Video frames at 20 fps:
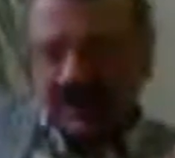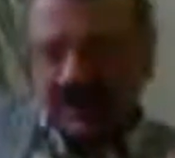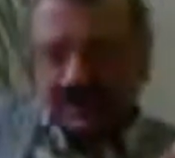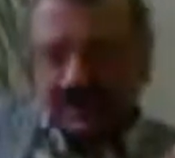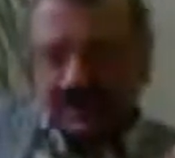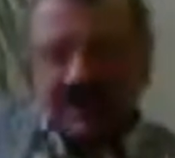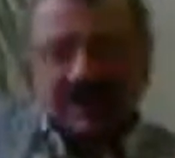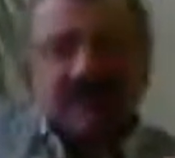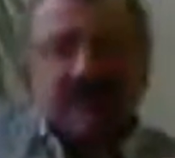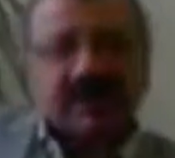
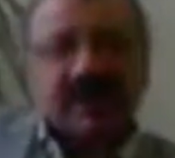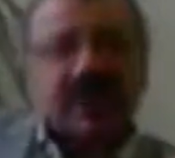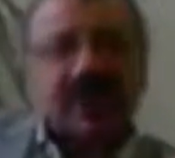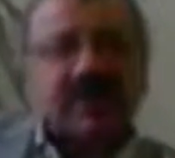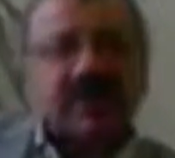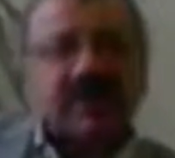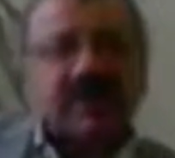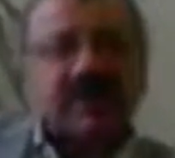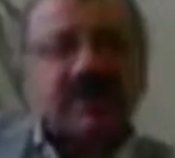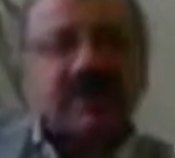But the
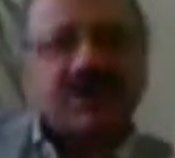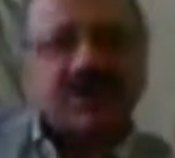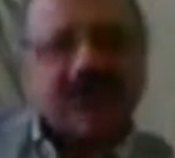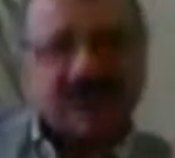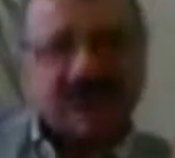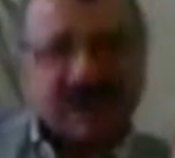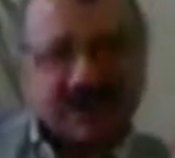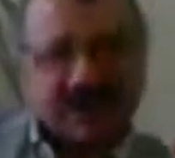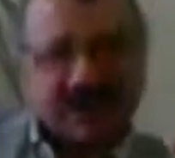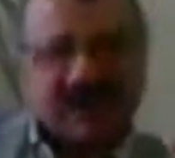important issue
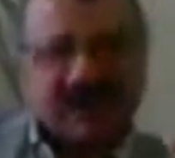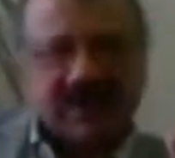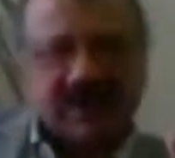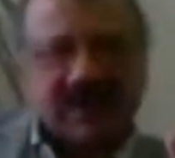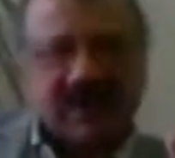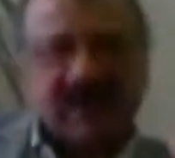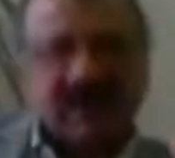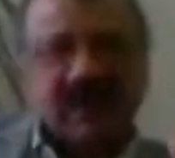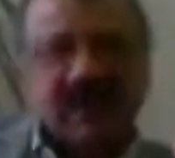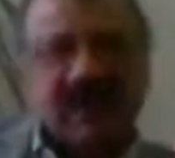is this,
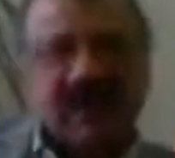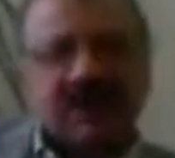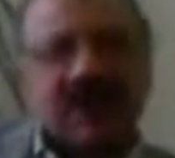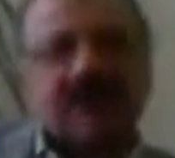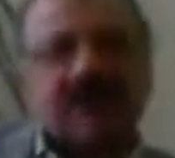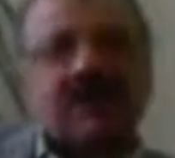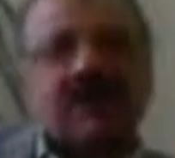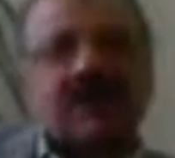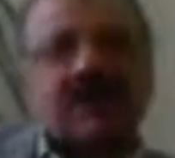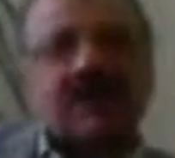
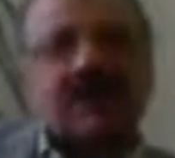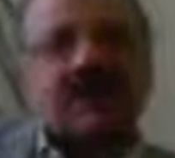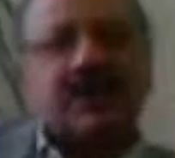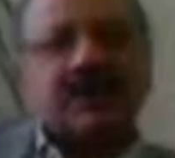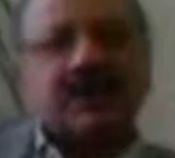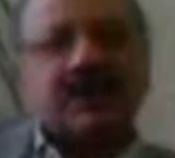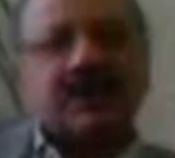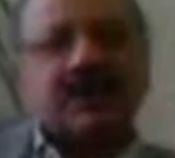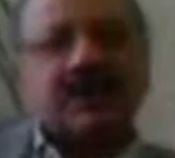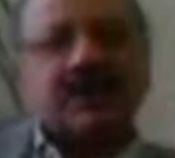that
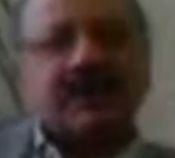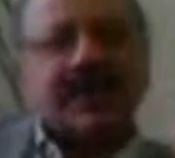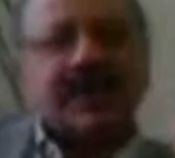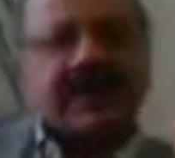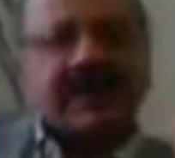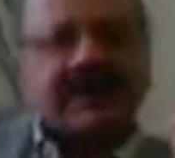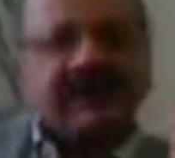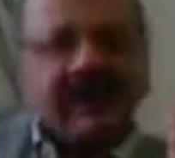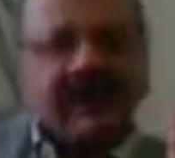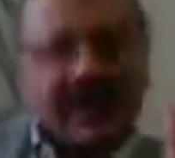
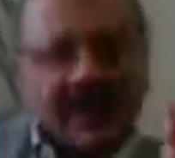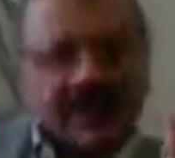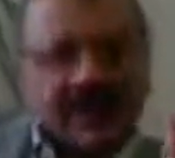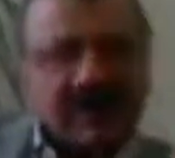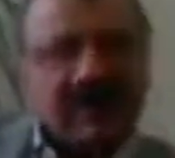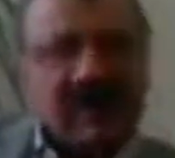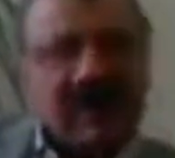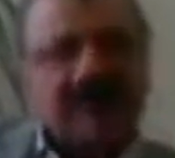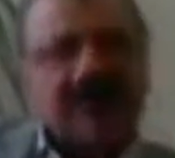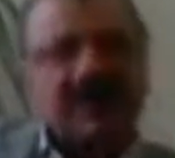if
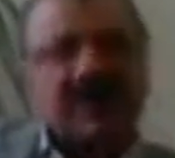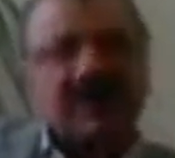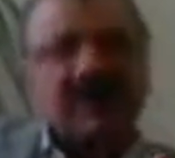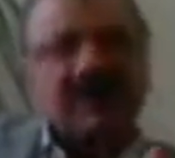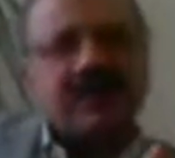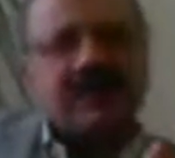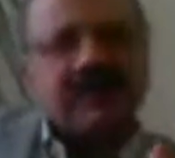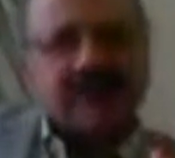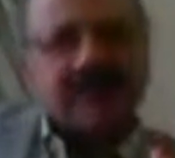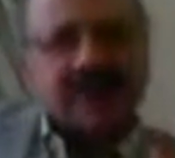ultimately
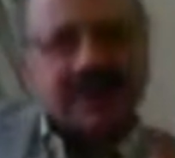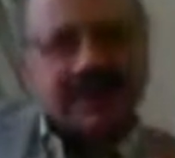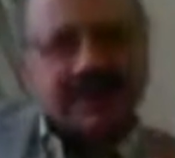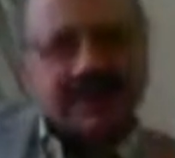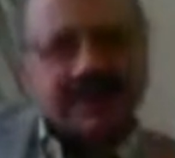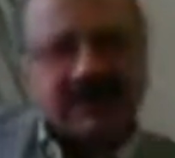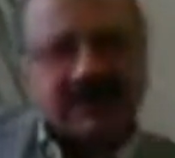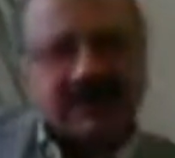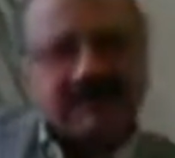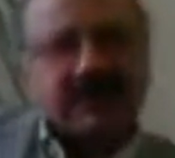
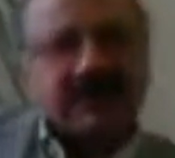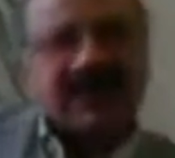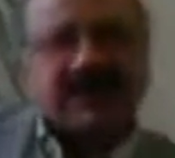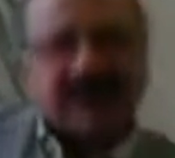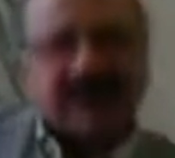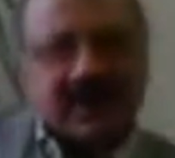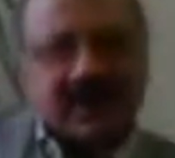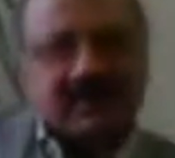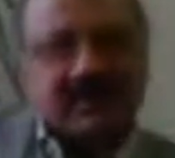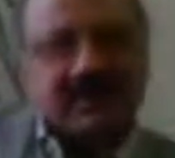Novartis wins this
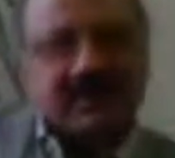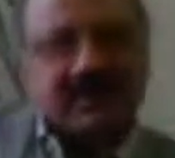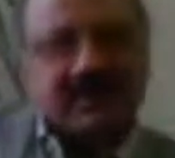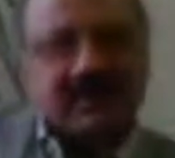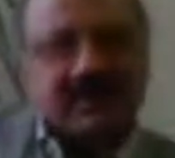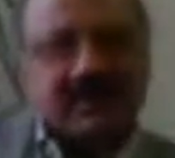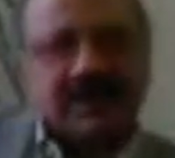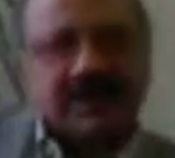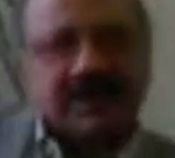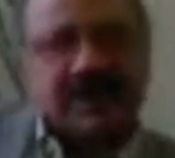case,
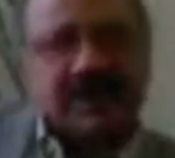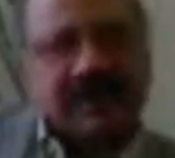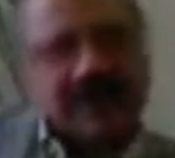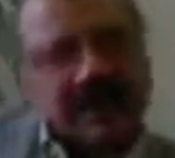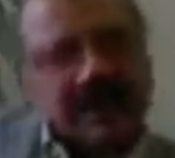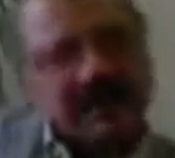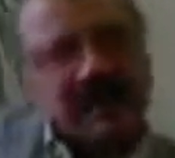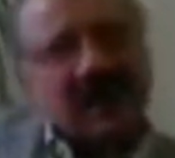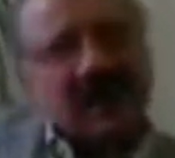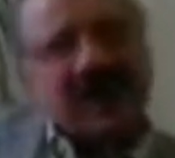
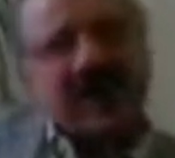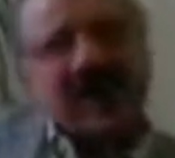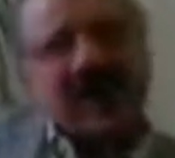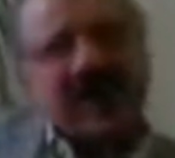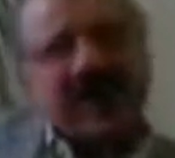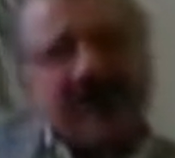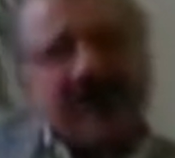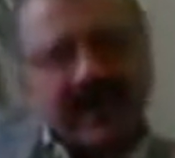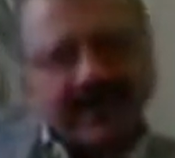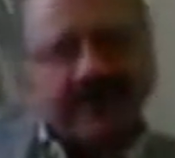then they
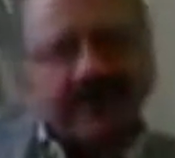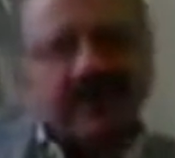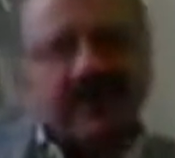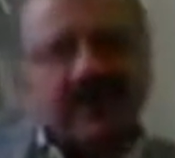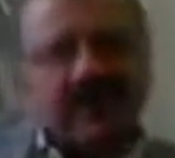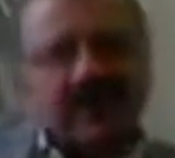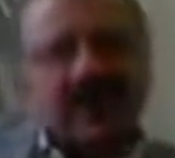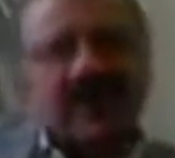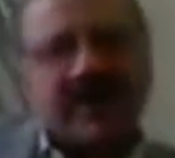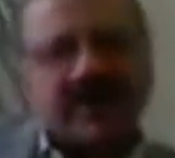will have
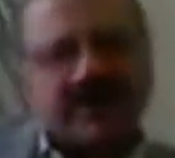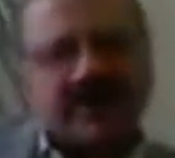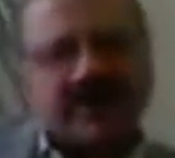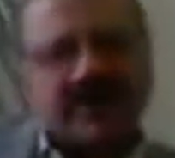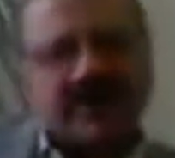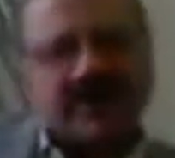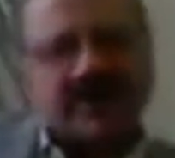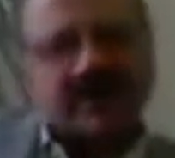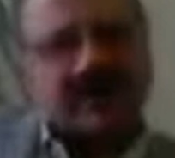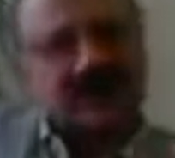monopoly
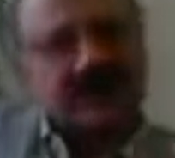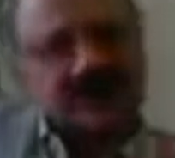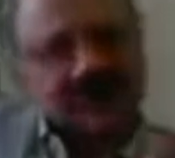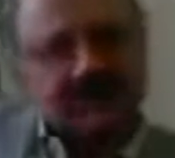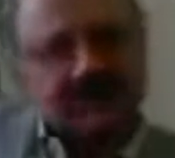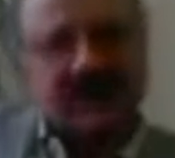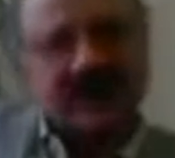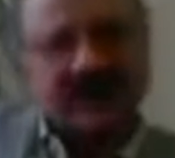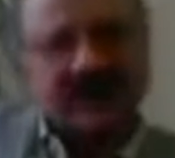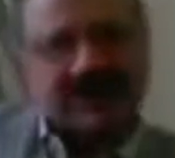rights
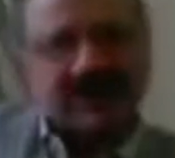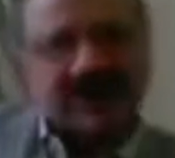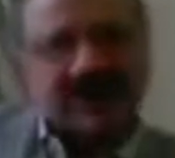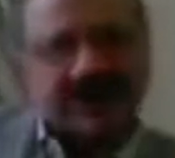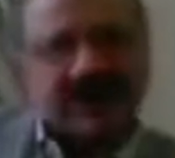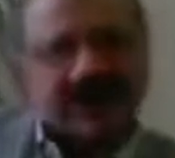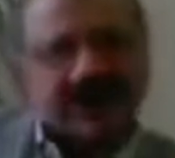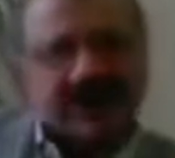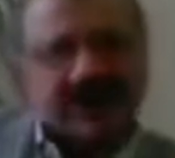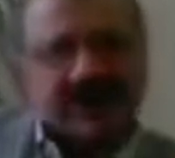over this
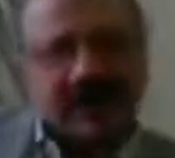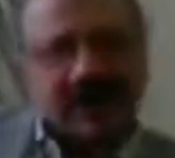drug,